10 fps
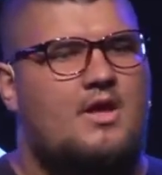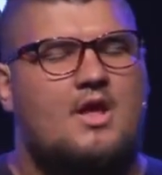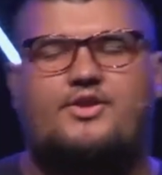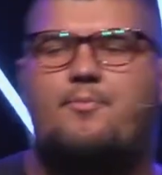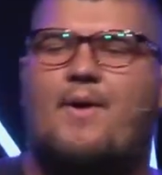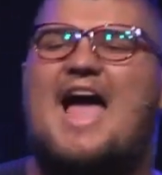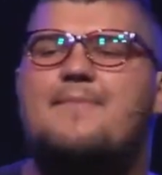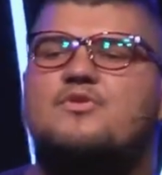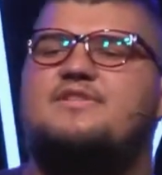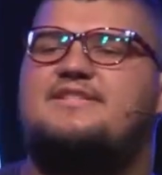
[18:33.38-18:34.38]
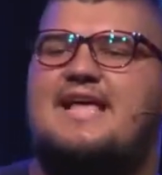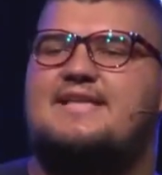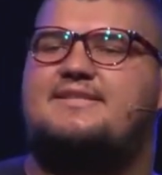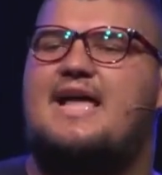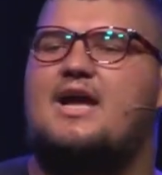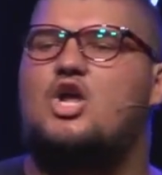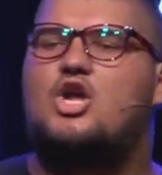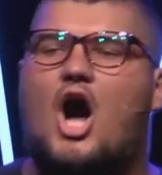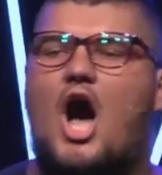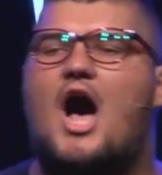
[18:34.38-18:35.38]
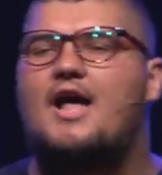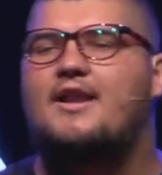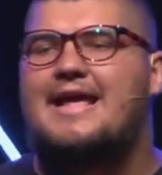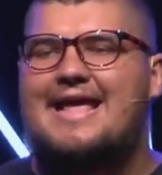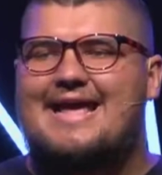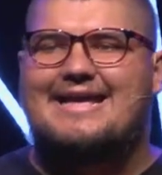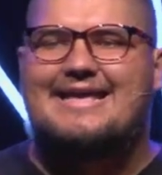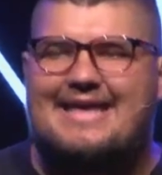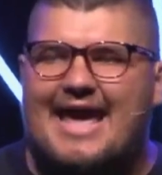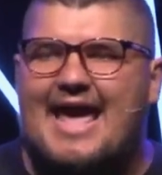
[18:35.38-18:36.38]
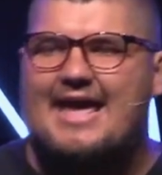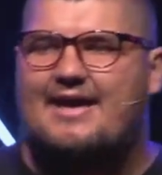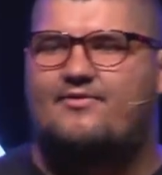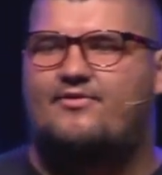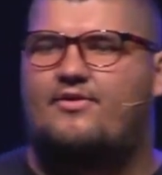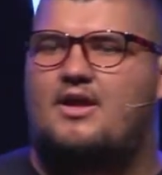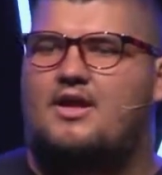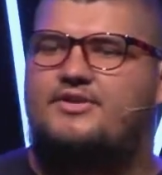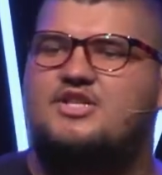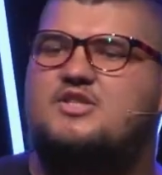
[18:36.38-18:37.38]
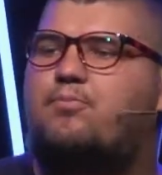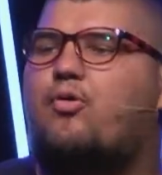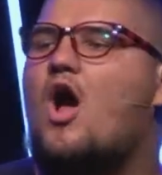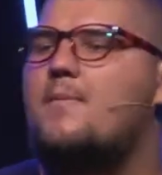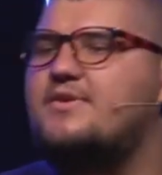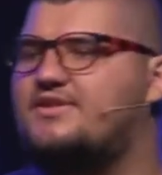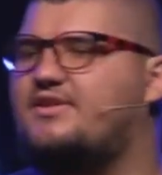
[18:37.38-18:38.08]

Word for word: The Bible says that God gave this promised